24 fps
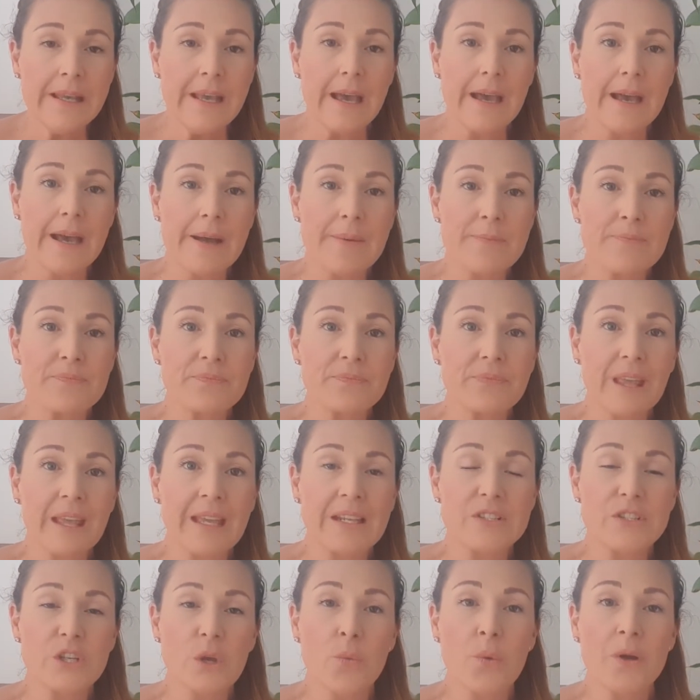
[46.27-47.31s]

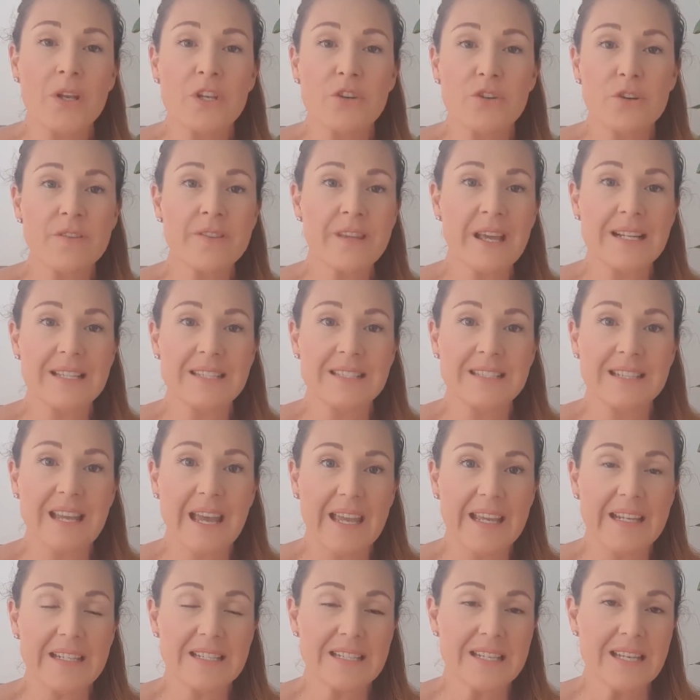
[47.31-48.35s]
And so when you're in that
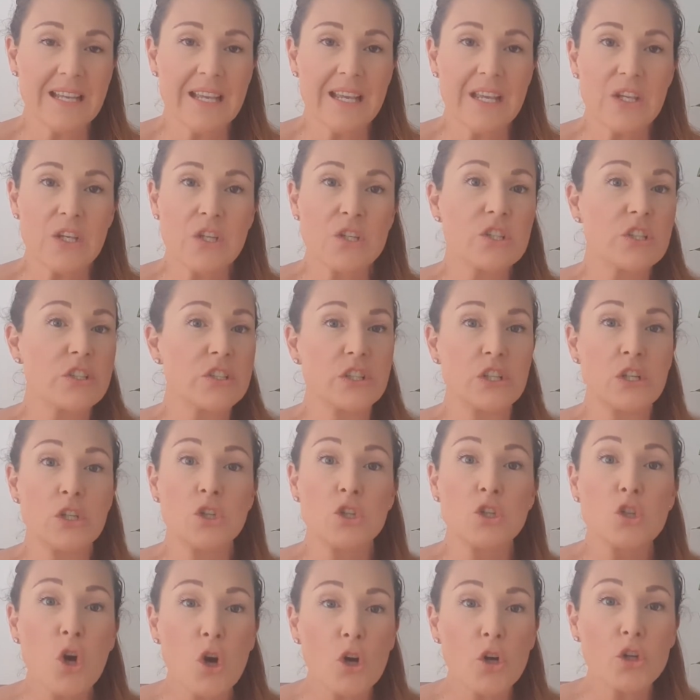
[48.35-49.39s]
state, you're
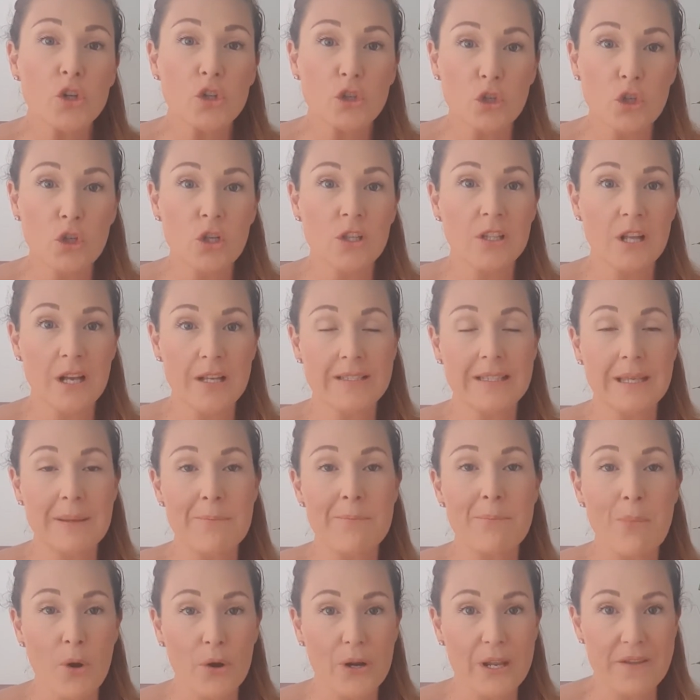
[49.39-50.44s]
not utilizing
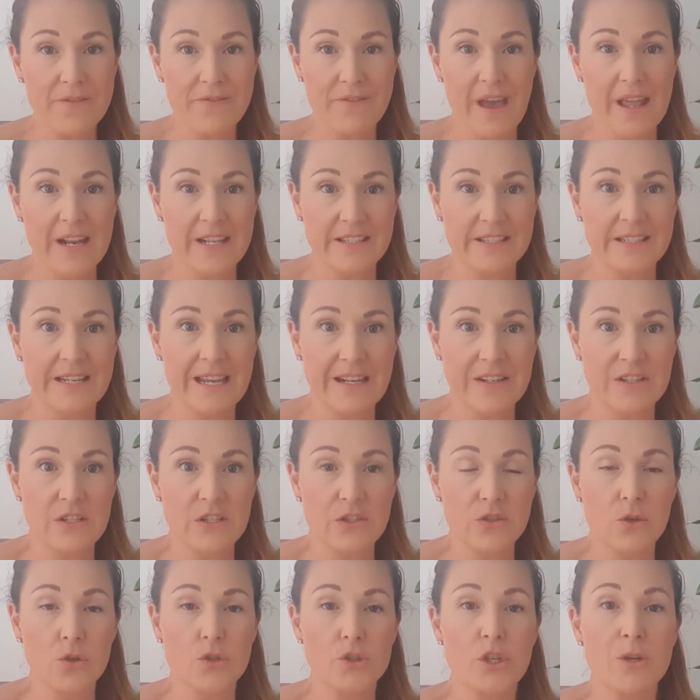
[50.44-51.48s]
body fat as an energy
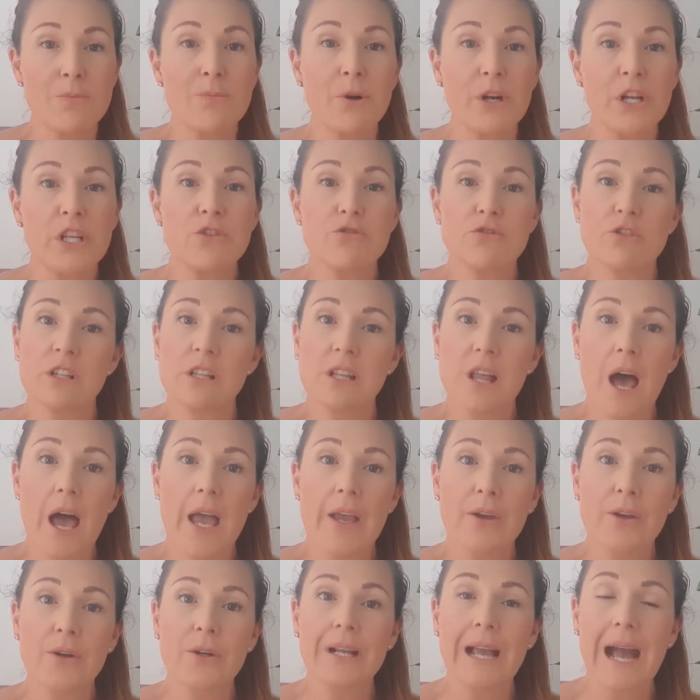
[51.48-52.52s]
source. Your body's relying
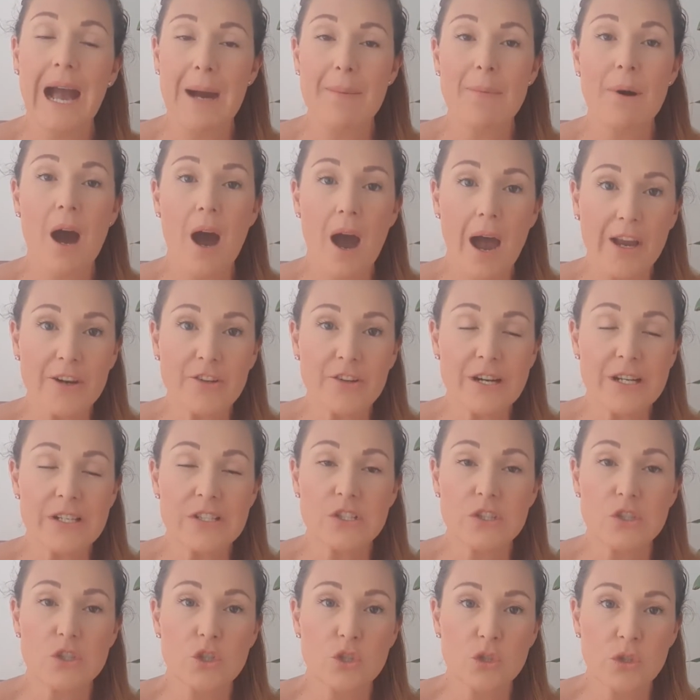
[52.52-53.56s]
on carbohydrates
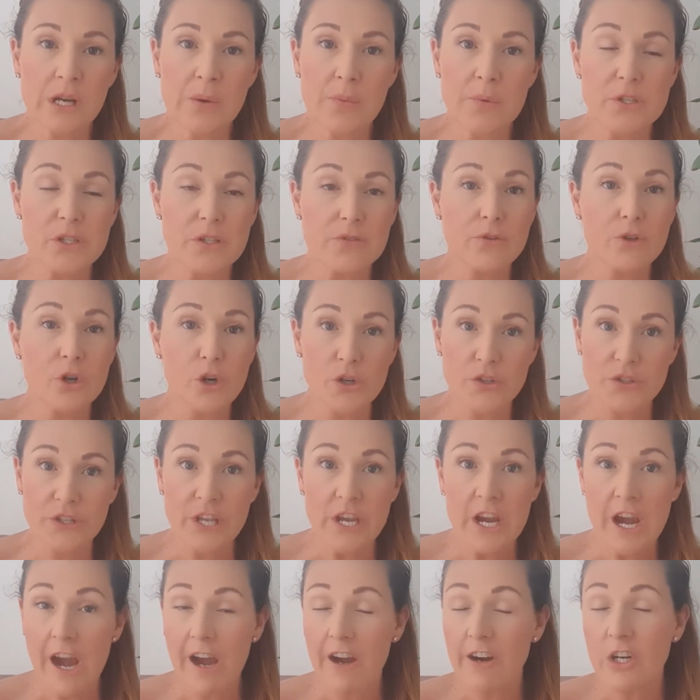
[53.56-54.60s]
and sugar, which of course
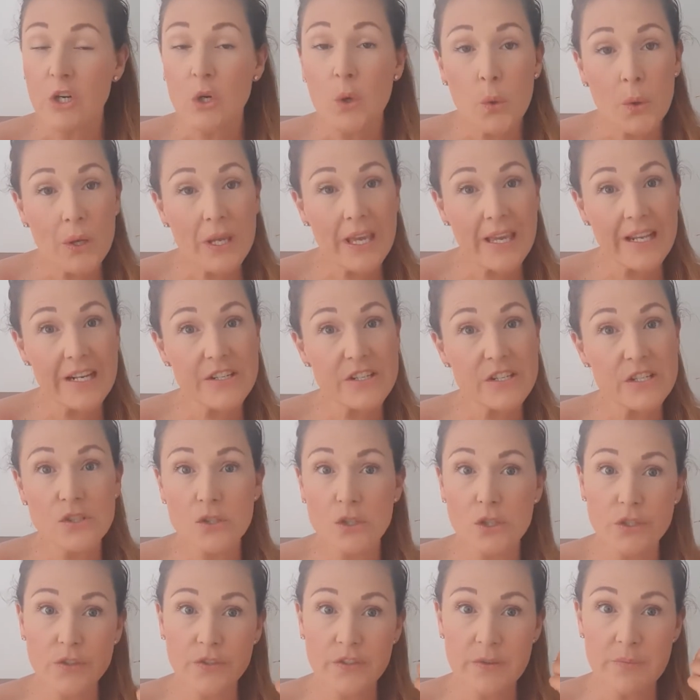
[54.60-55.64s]
are a quick energy
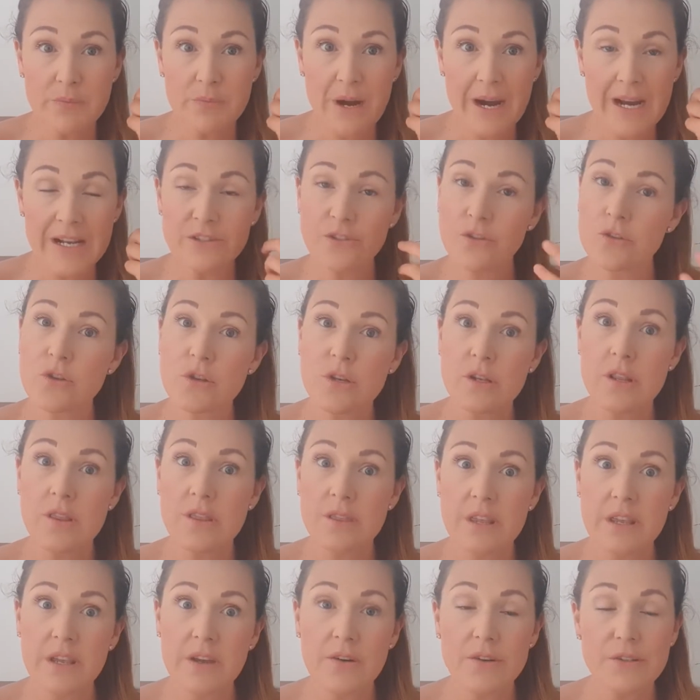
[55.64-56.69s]
source to the brain so that you can
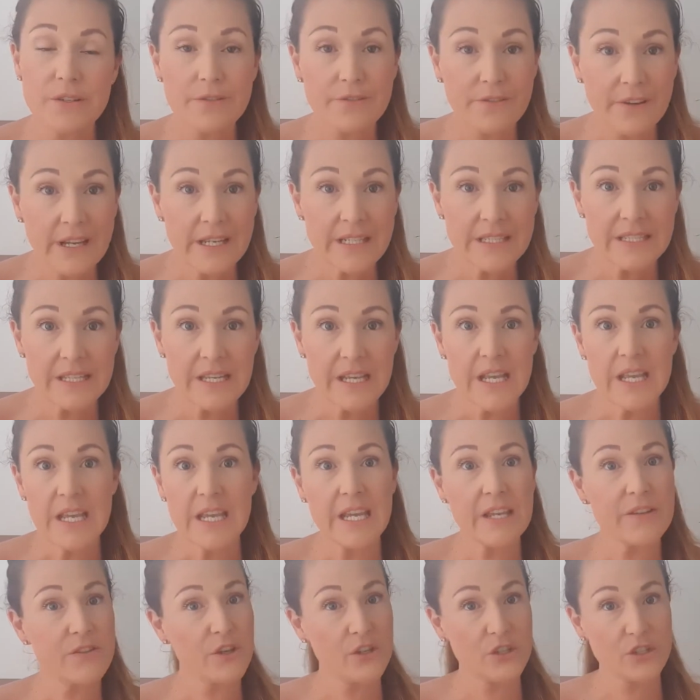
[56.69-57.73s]
think on your feet
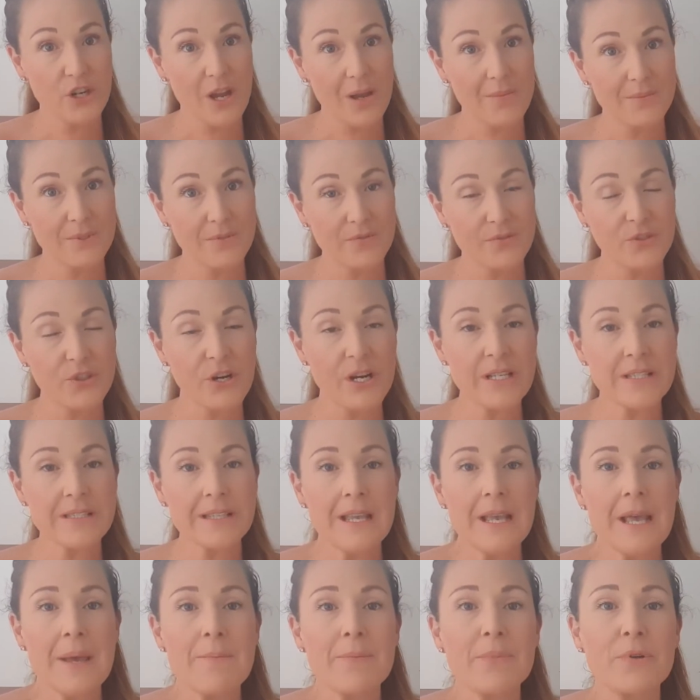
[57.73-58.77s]
in those times of stress,
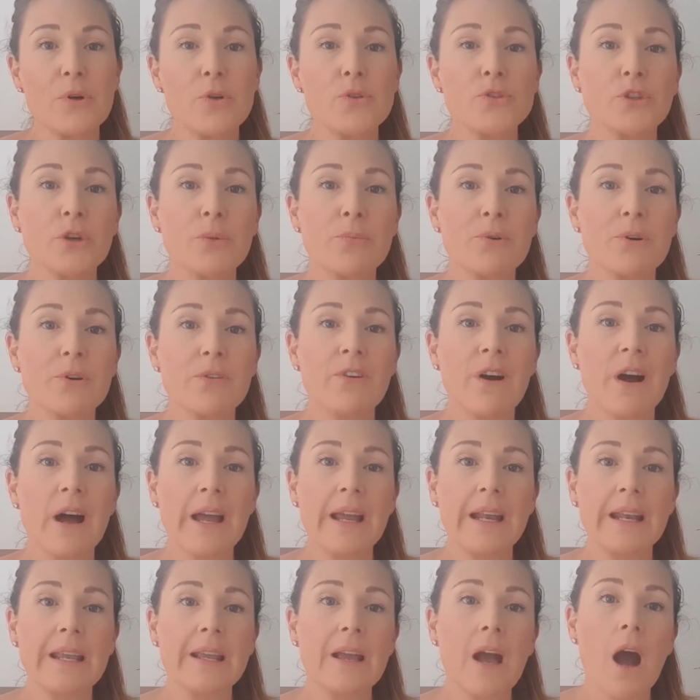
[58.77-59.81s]
but also
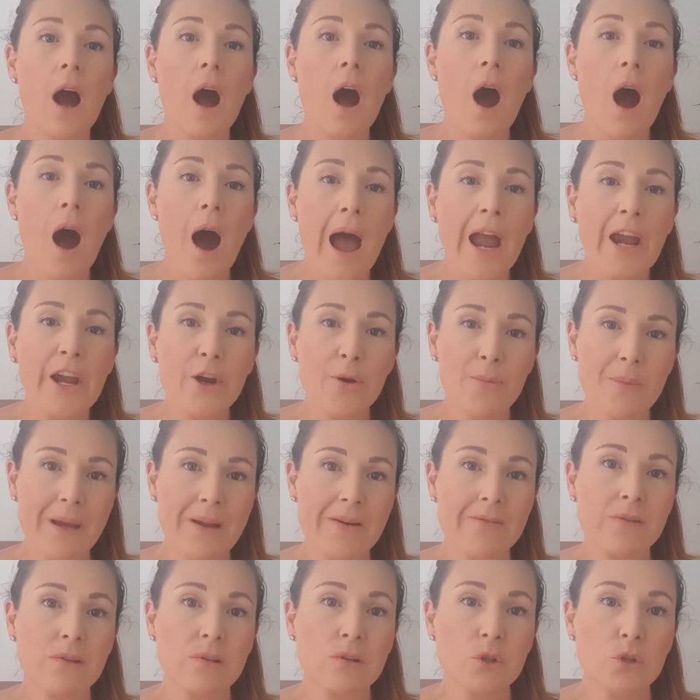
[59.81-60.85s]
providing a higher
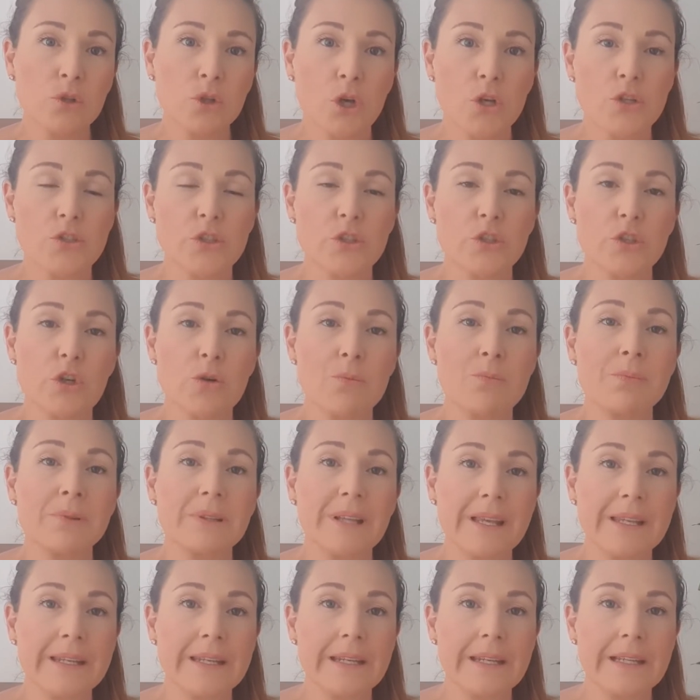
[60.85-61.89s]
amount of glucose in your
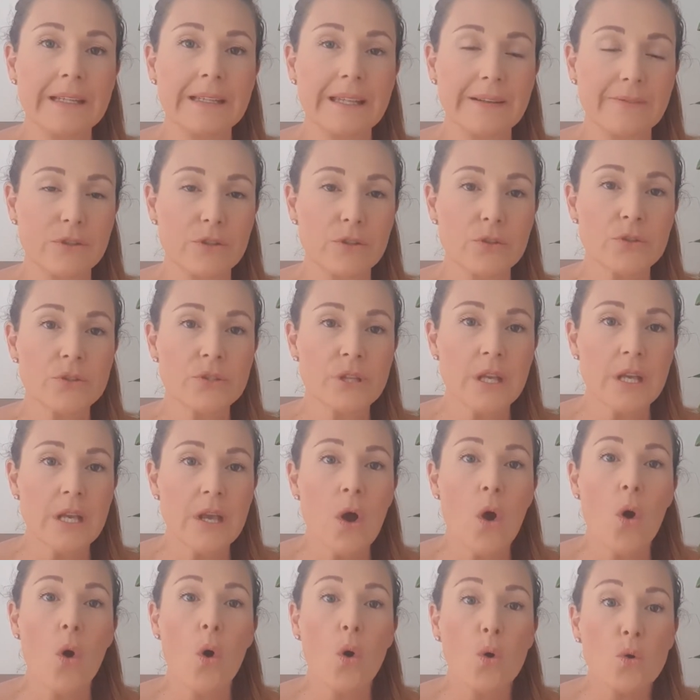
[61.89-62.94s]
blood levels
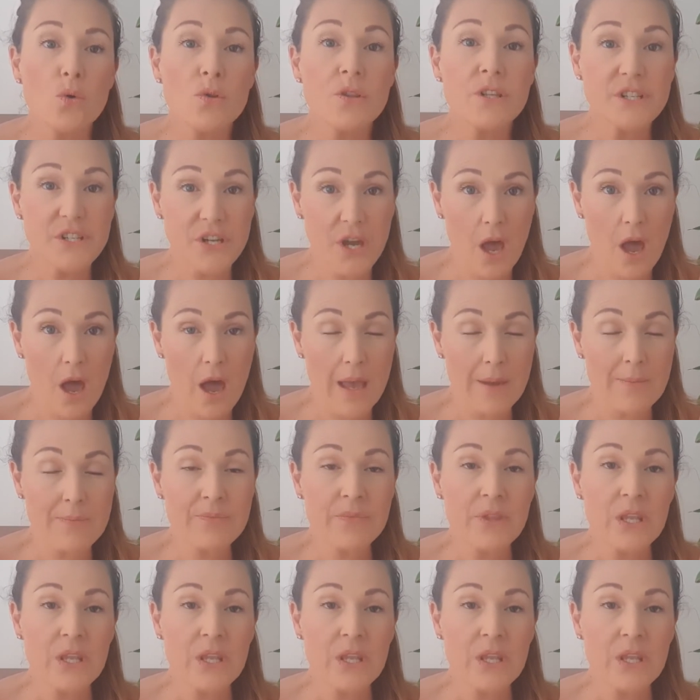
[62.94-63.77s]
all the time